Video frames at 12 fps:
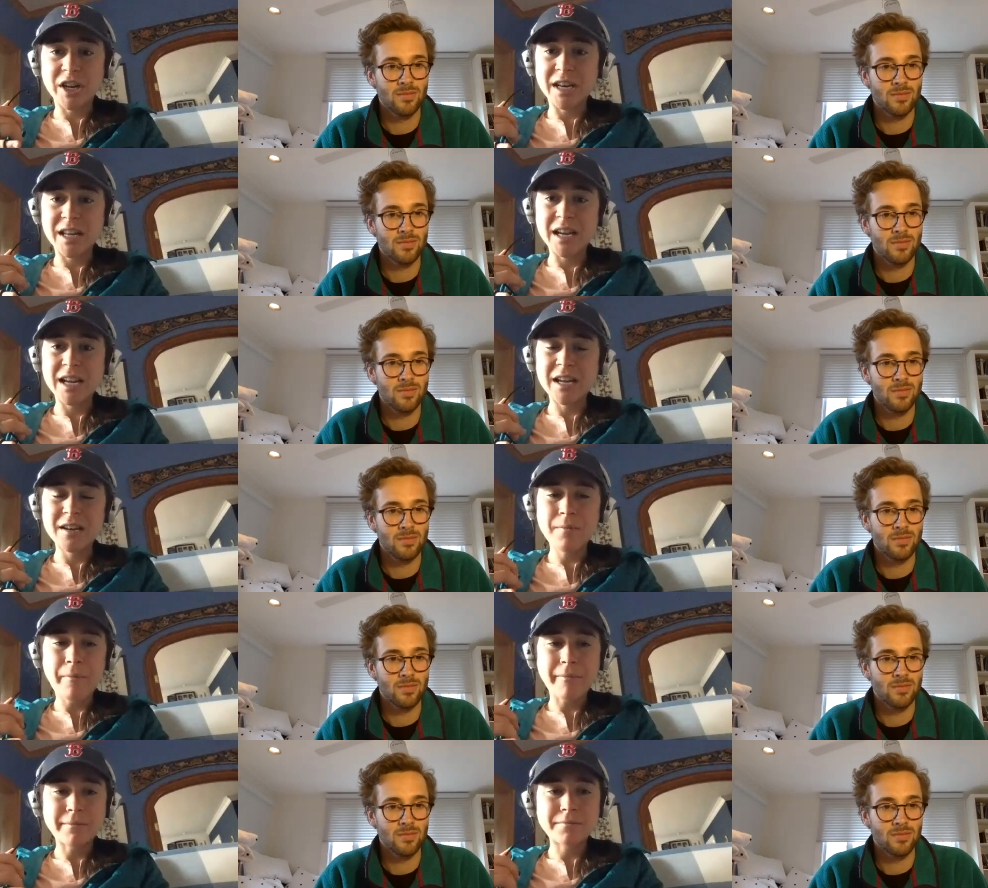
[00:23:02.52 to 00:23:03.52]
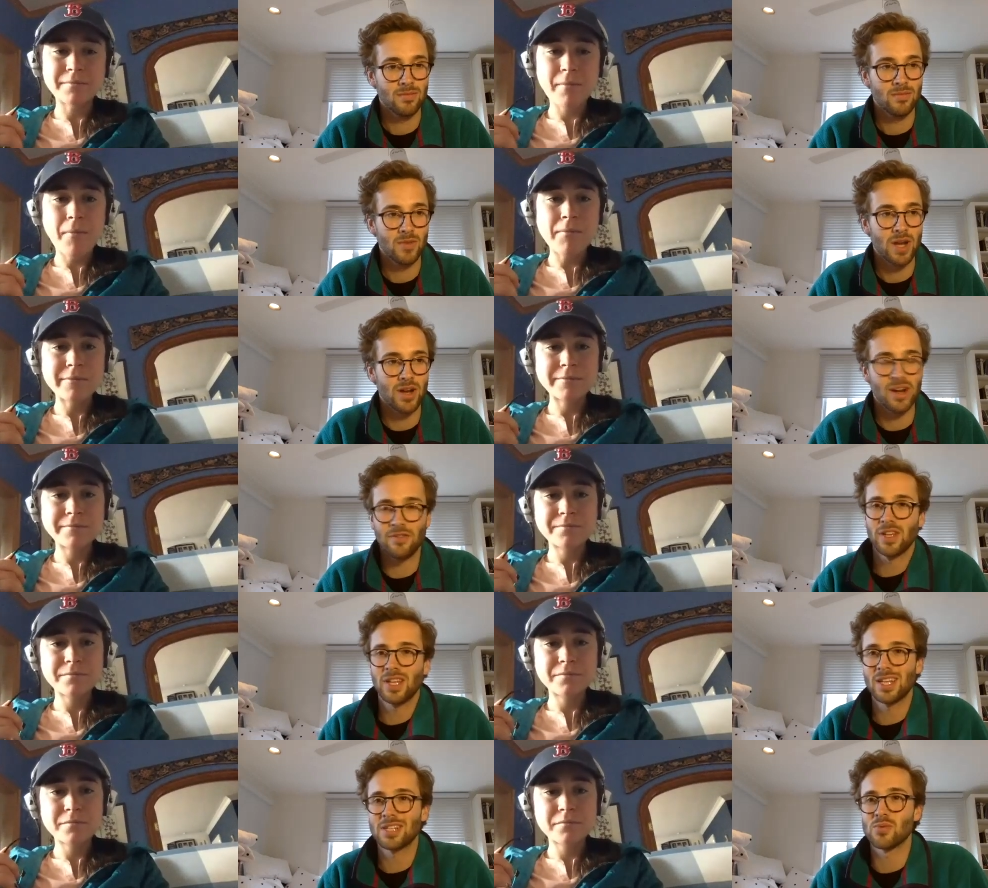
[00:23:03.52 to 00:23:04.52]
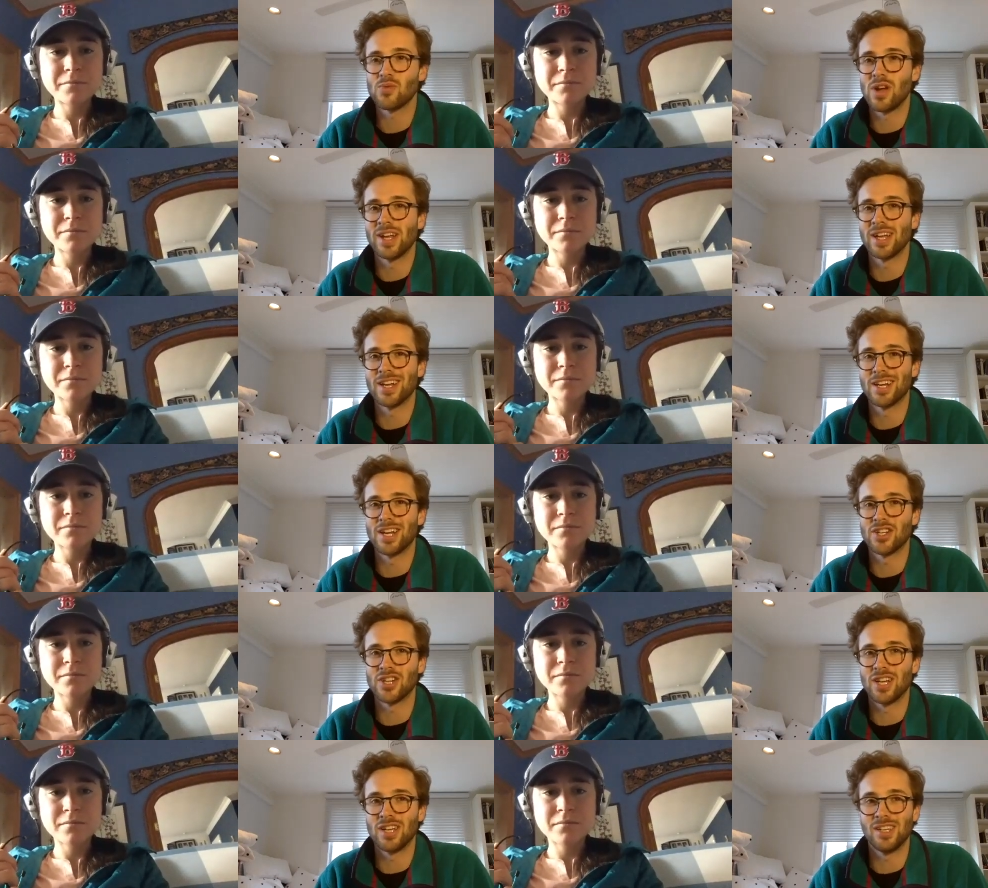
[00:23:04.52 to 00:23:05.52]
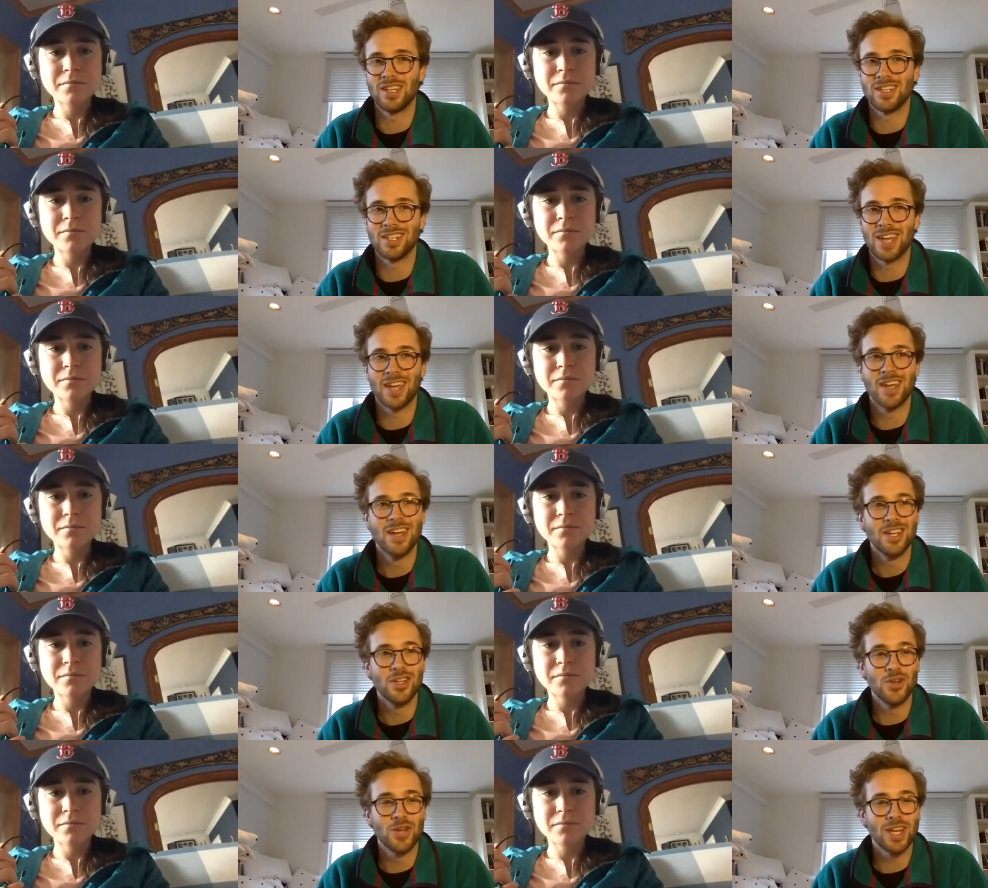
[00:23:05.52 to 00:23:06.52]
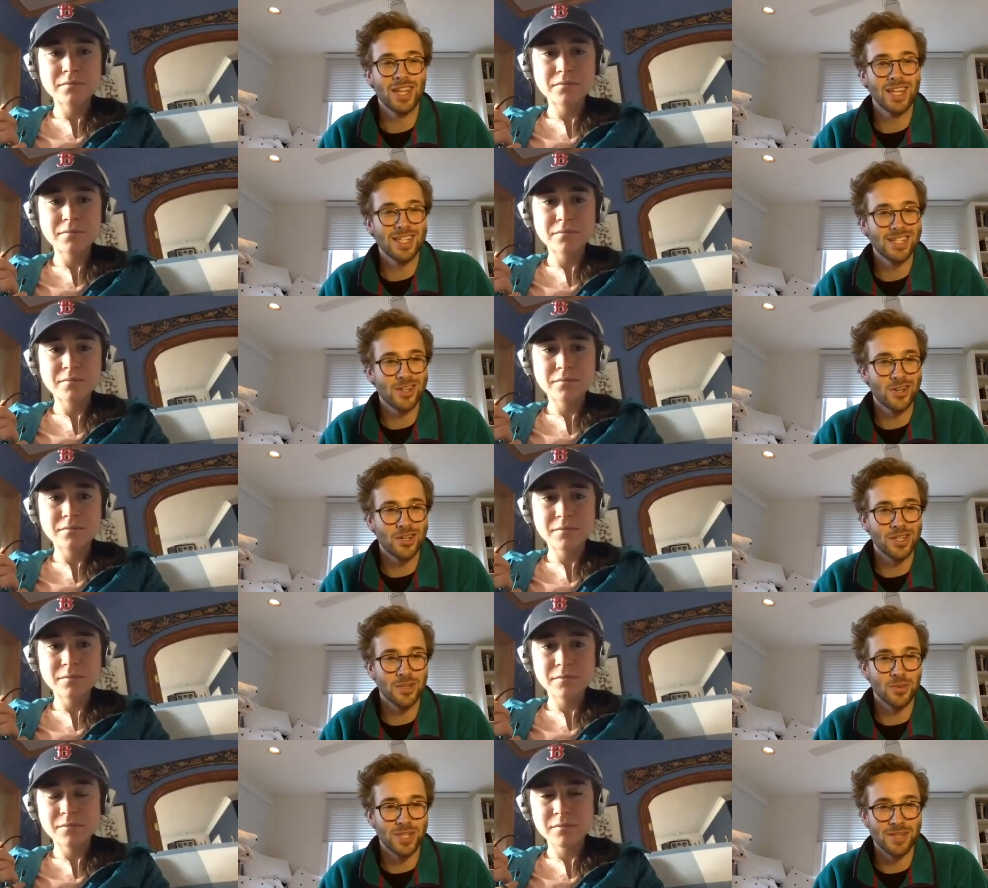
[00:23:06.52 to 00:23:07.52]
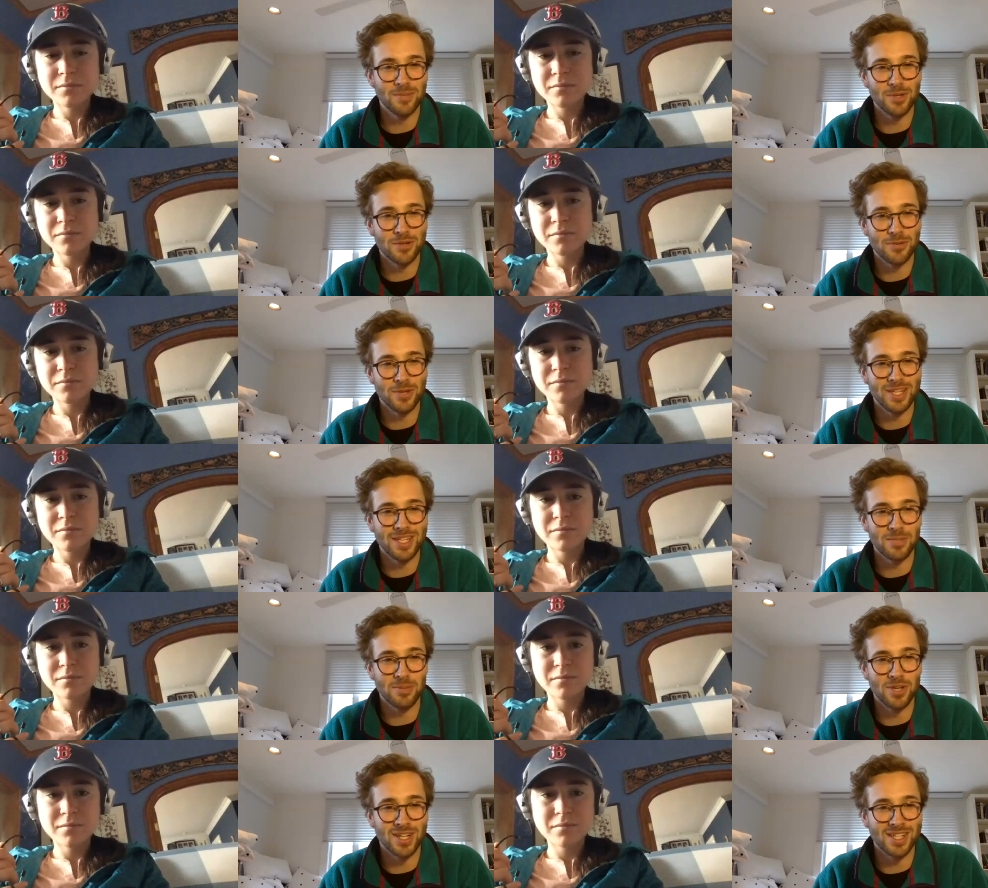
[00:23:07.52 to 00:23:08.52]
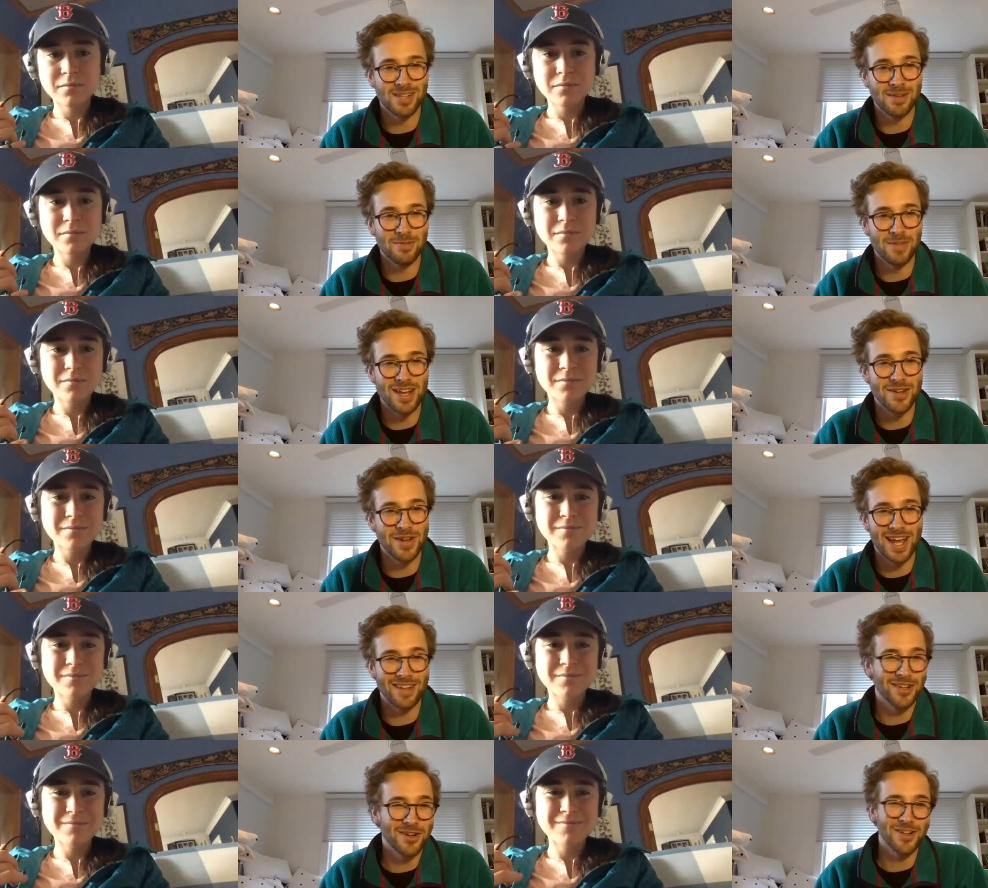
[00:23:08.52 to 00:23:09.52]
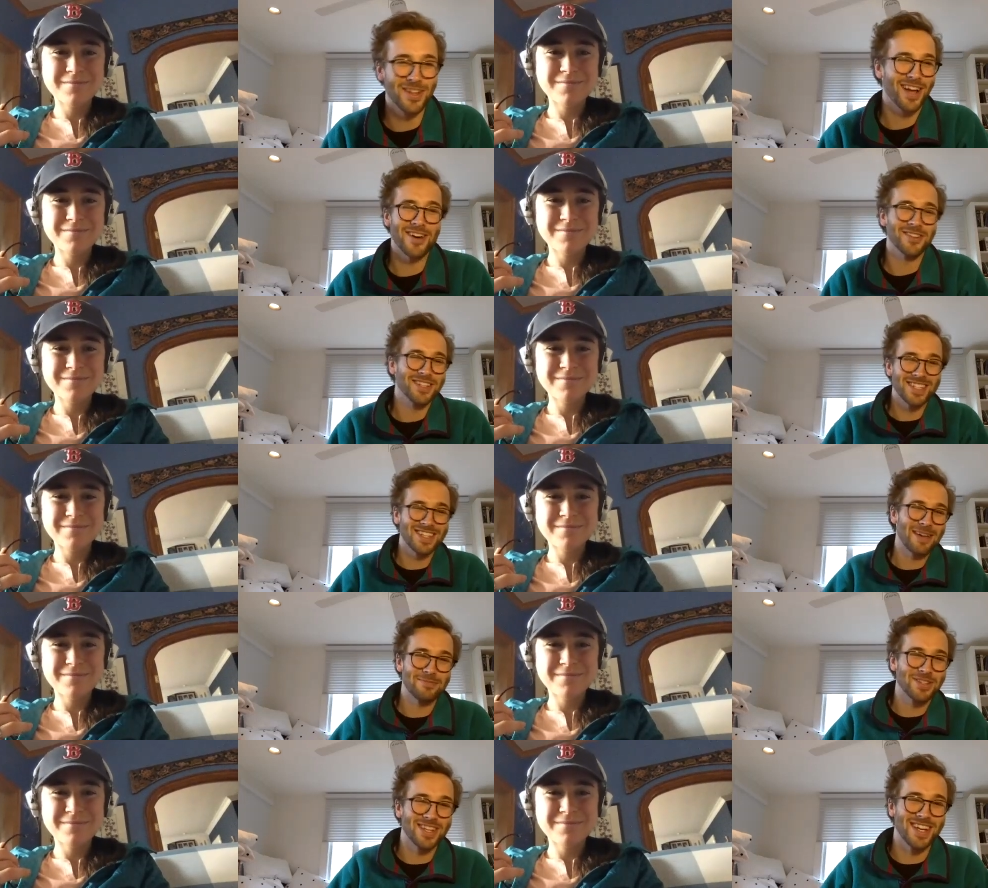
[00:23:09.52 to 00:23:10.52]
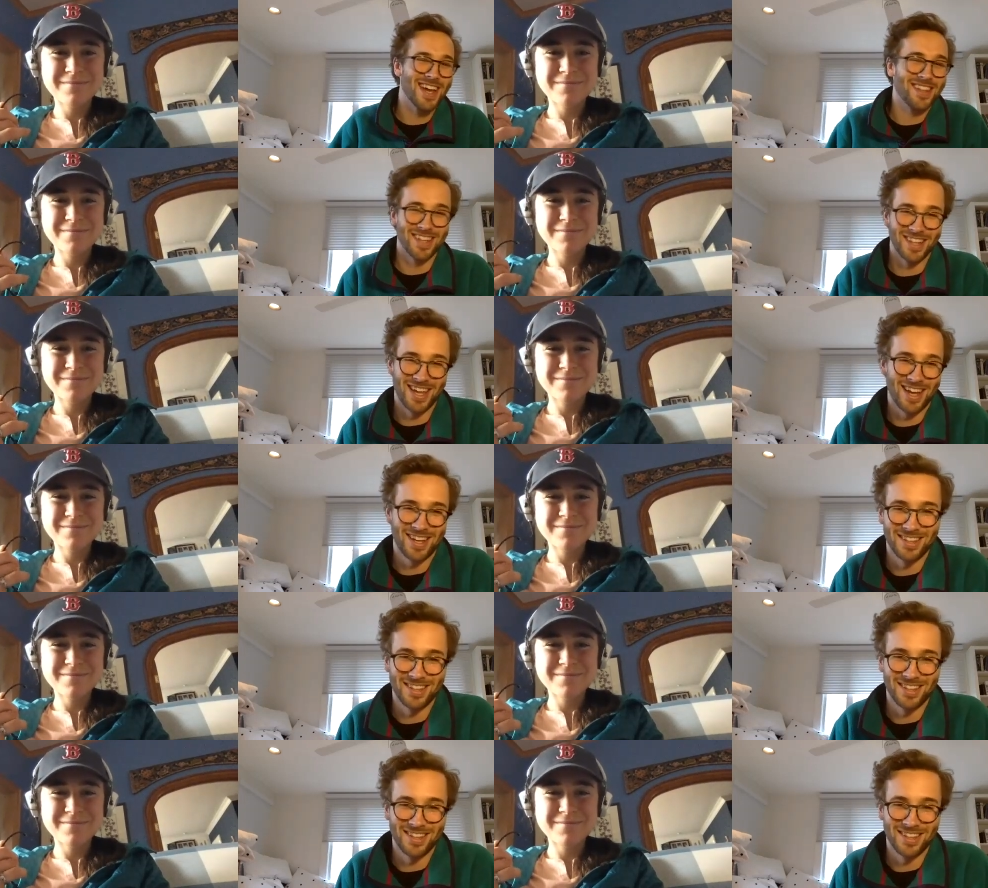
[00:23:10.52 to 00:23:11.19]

Speaker 1: I needed.
Speaker 2: Right on. I feel like that's running in a nutshell. It's like you can listen to all this wisdom, you can read these books, and then you get out there and you're like, oh, this is absolutely nothing like